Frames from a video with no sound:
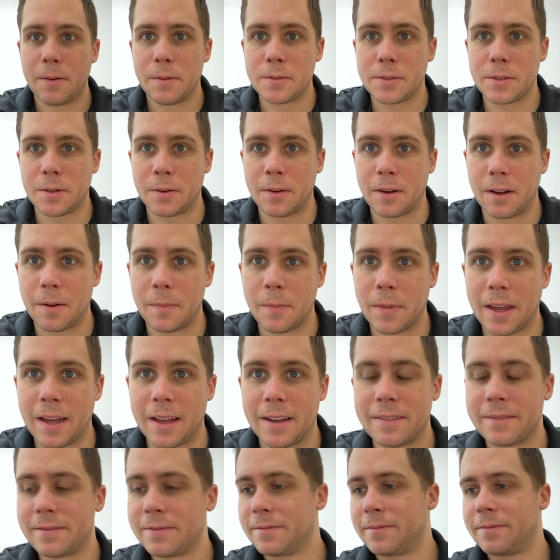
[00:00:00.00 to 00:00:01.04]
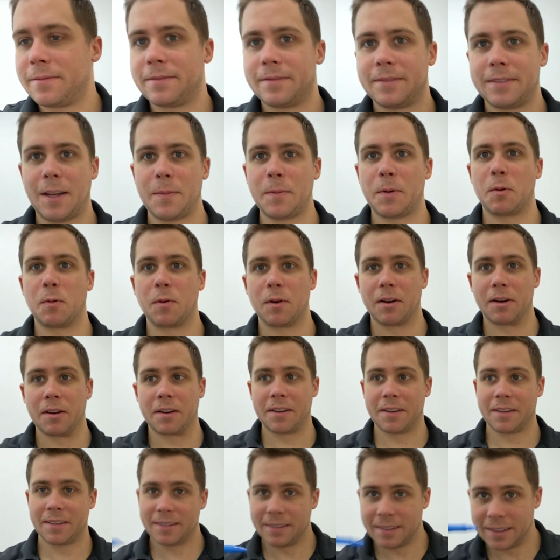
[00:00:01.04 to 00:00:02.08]
going on, man? I'm at
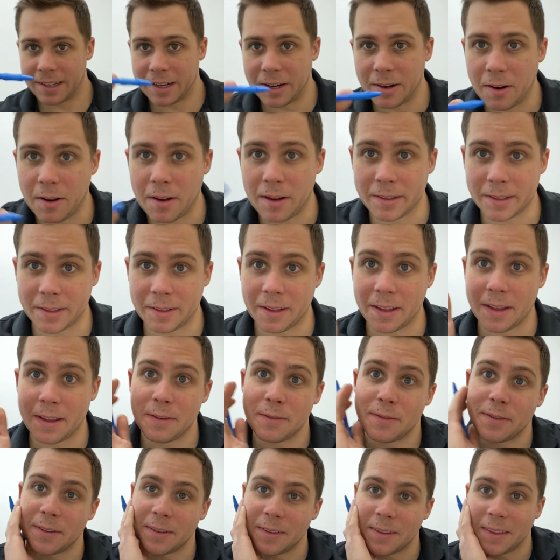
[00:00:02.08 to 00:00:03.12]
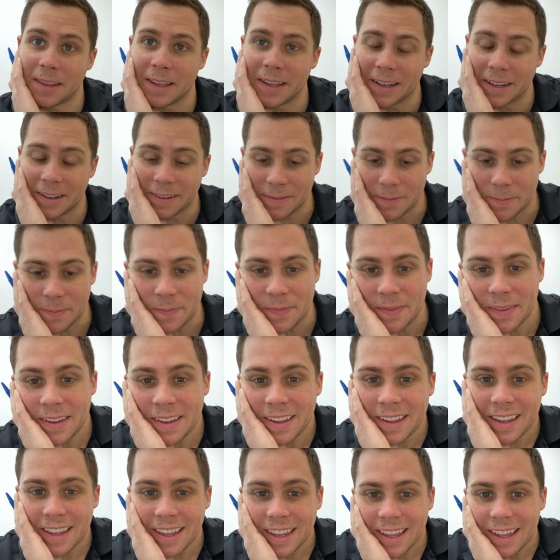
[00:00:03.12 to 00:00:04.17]
work in an enclave thing.
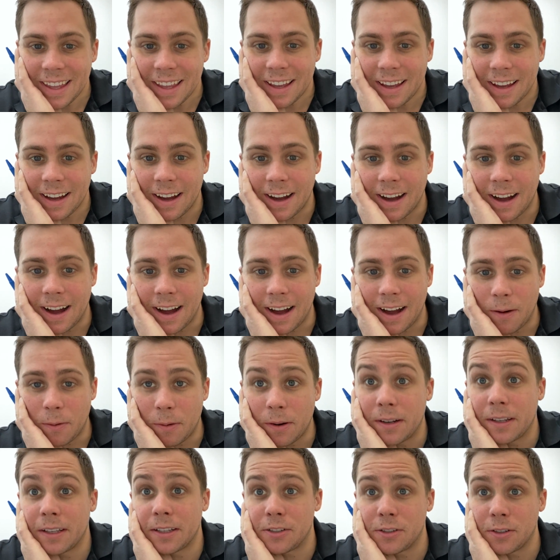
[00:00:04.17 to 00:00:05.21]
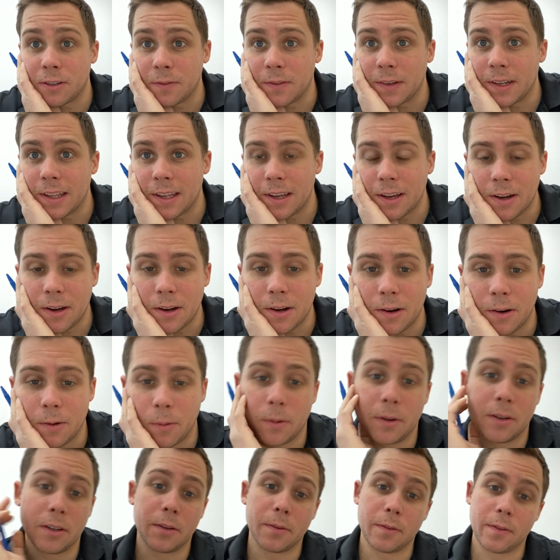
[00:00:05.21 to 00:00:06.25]
I wanted to get you a video. I
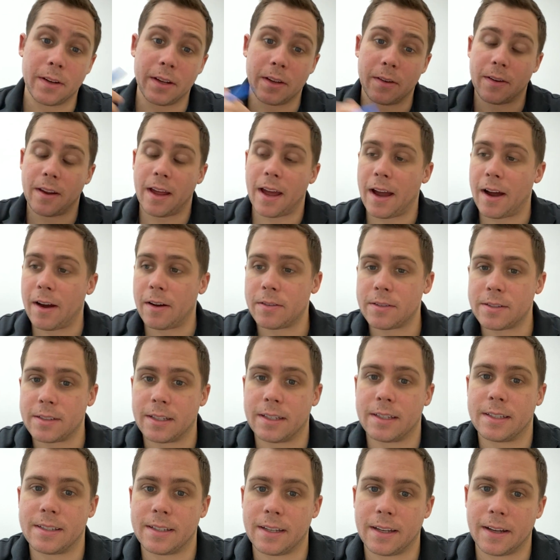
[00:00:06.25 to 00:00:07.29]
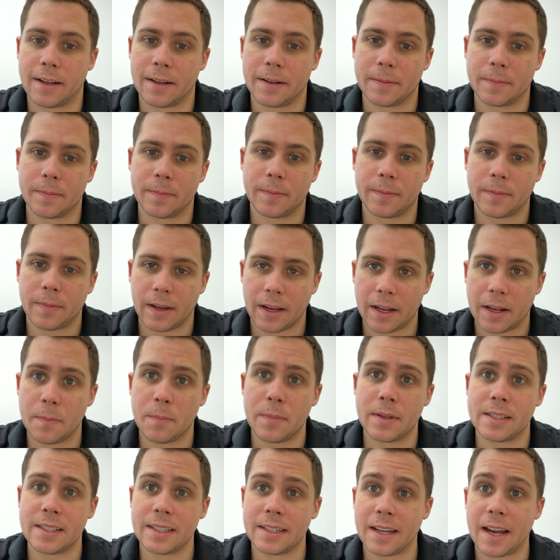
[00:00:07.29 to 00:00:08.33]
want to do a video now since I got a
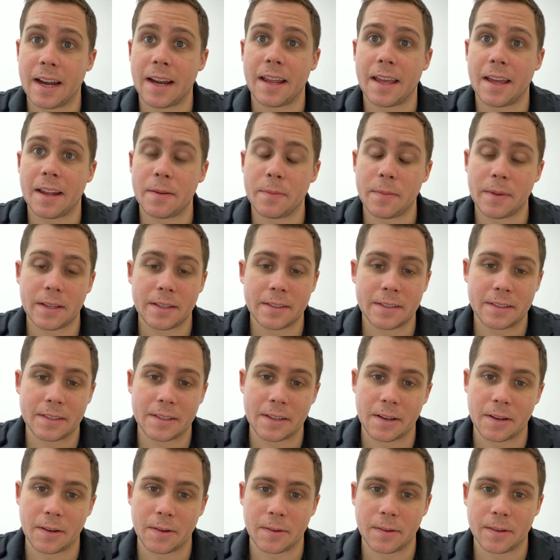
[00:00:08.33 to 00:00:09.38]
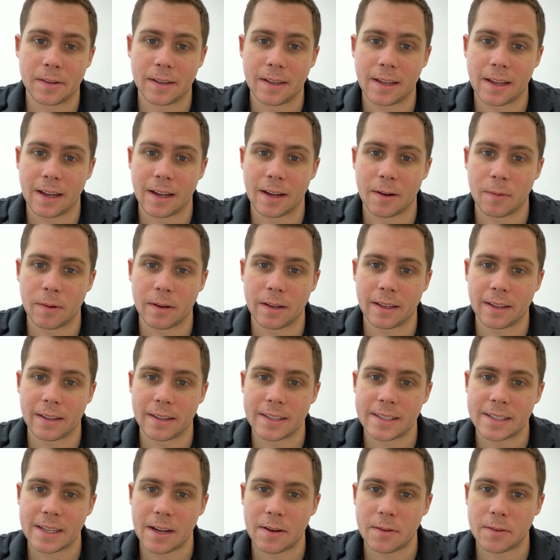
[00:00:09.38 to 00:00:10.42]
busy night ahead of me. So I wanted to get
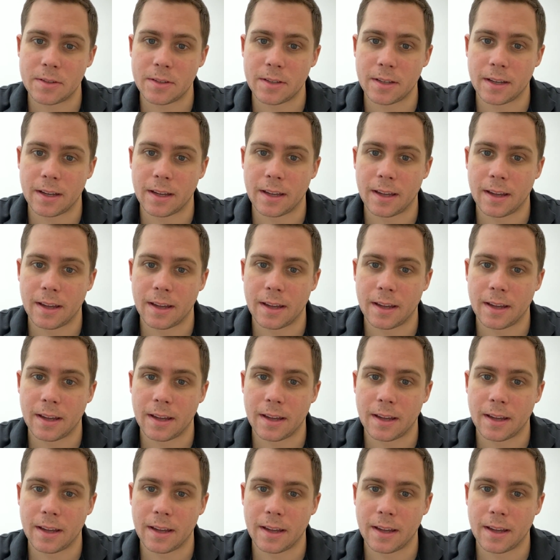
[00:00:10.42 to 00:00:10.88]
this out to you.